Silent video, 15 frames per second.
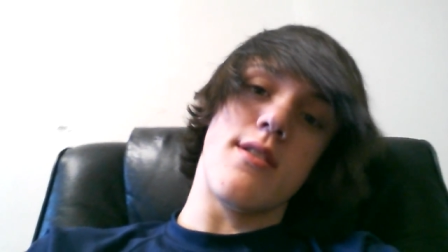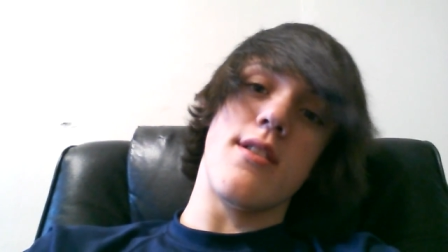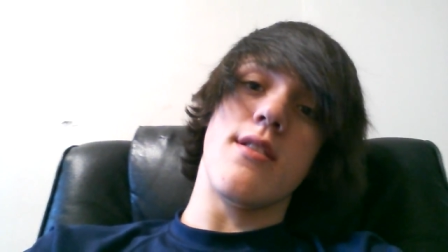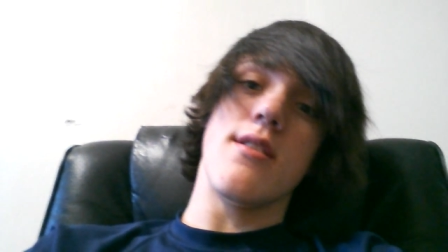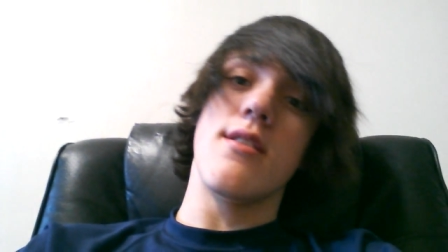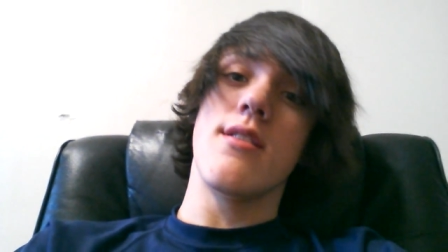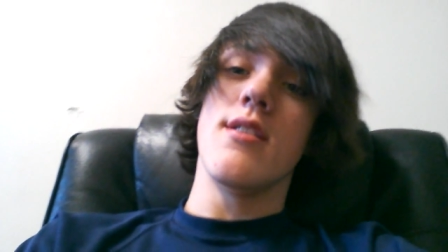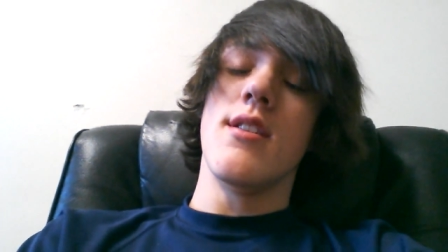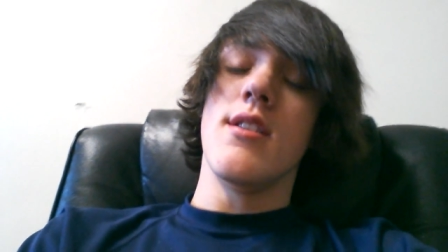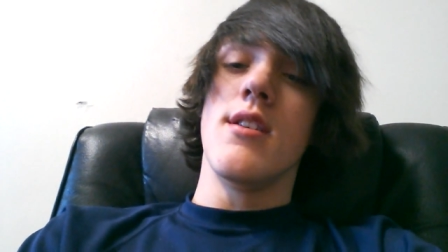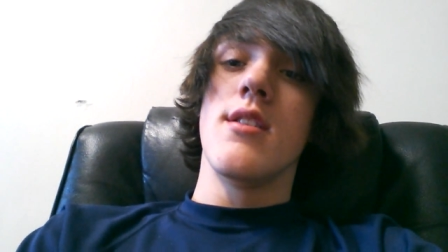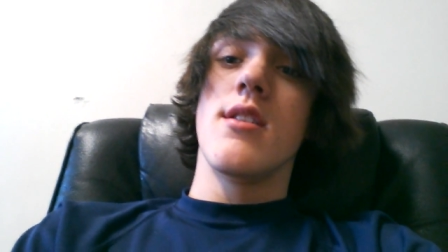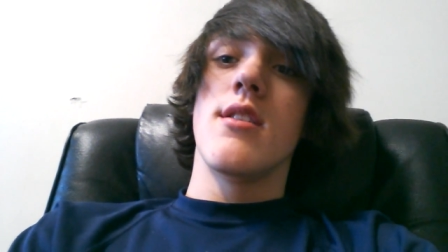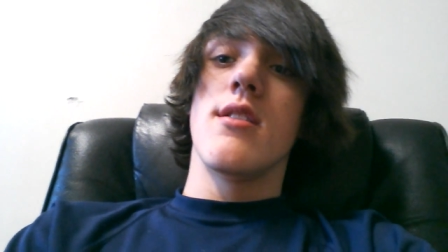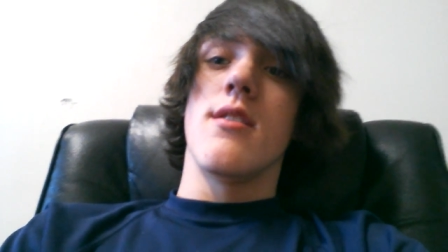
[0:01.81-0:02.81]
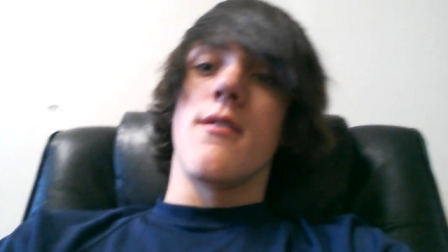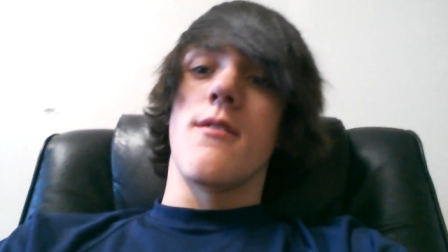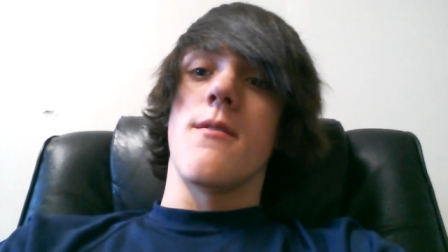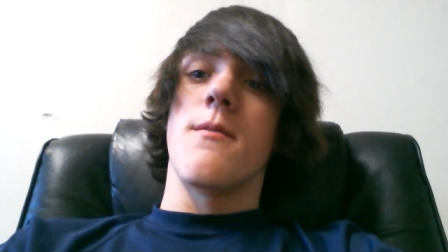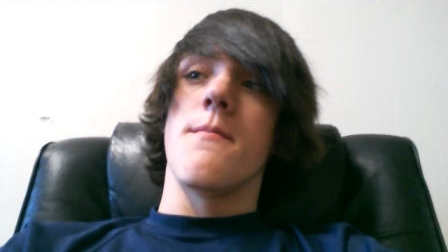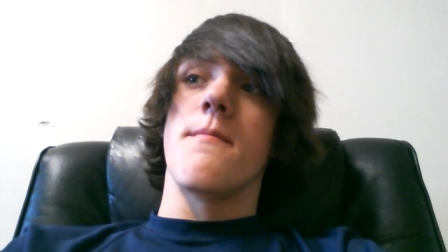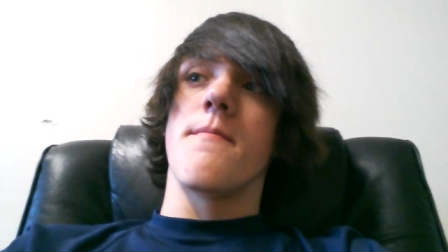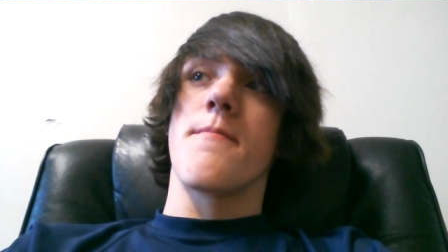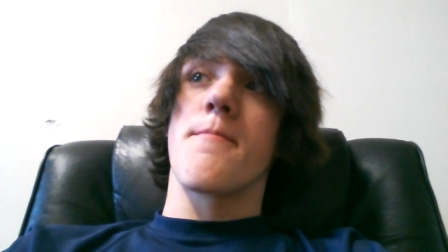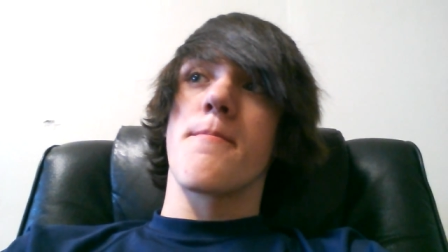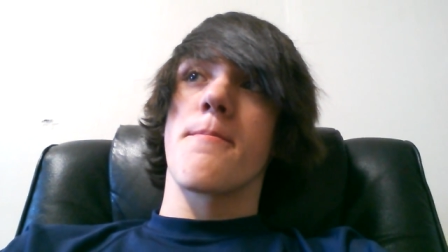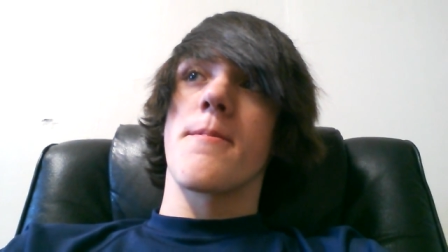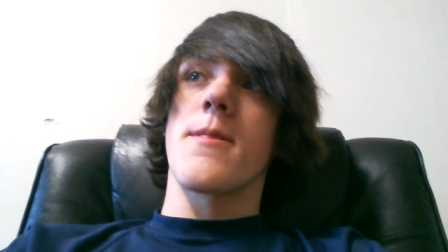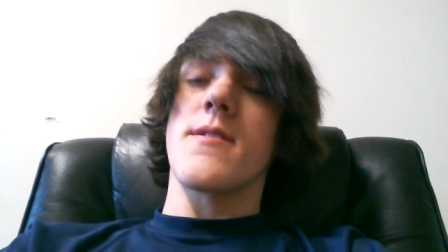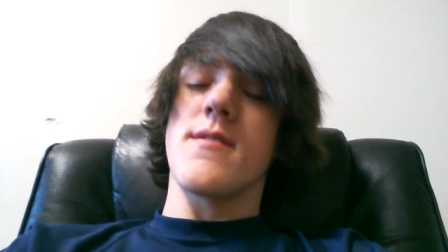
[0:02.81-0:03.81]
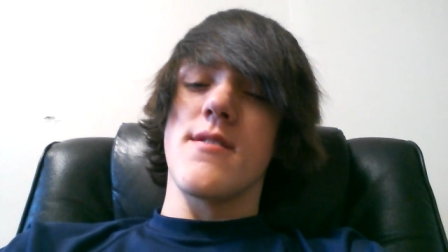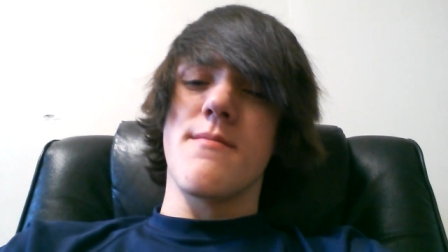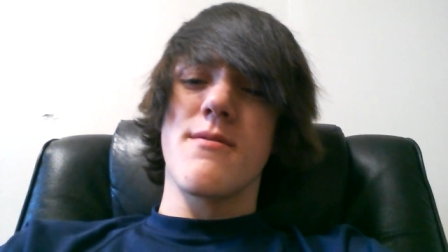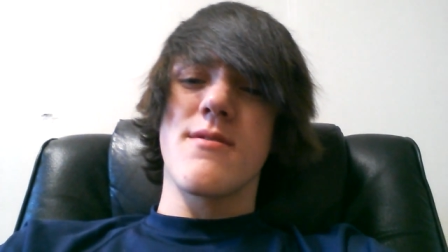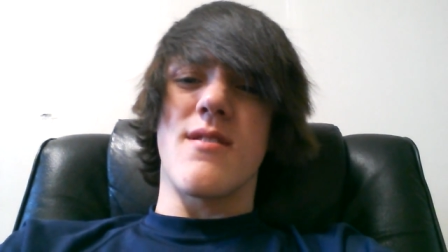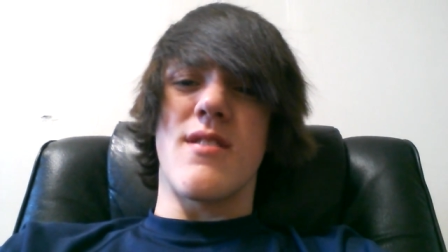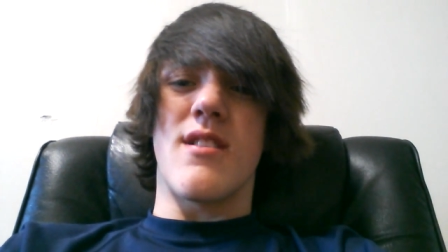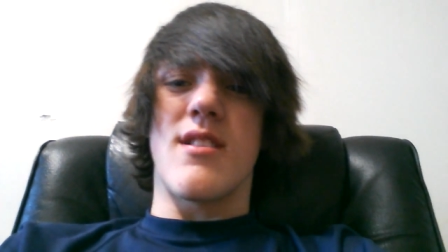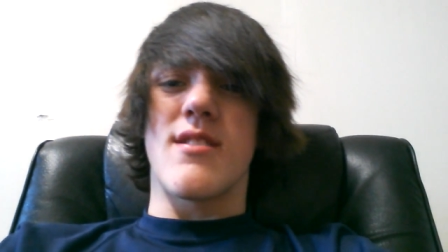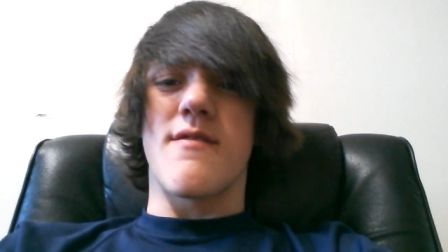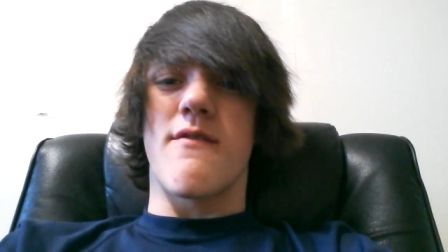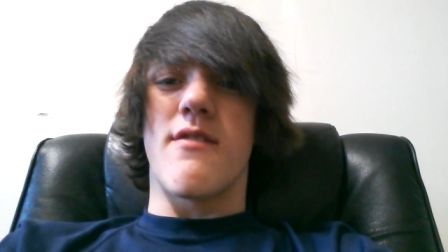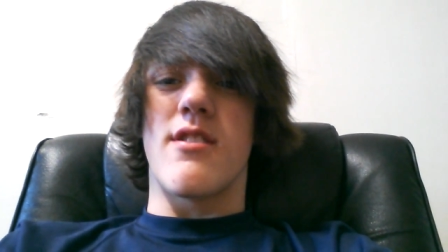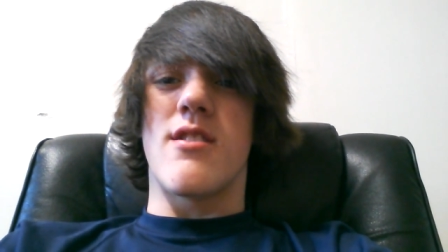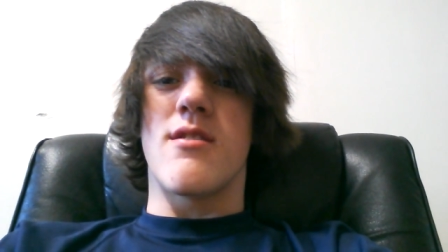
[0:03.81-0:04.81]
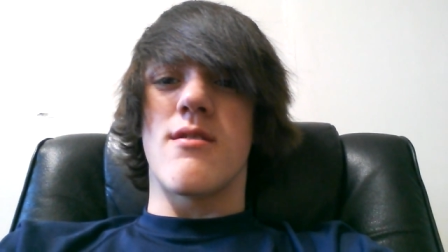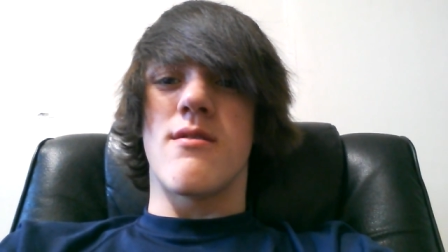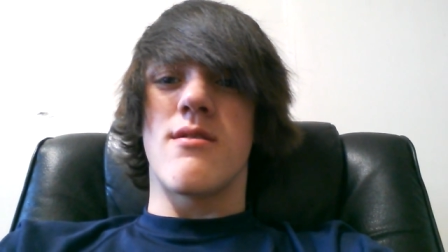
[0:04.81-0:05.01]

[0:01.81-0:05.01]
here. Um, sorry about the last video.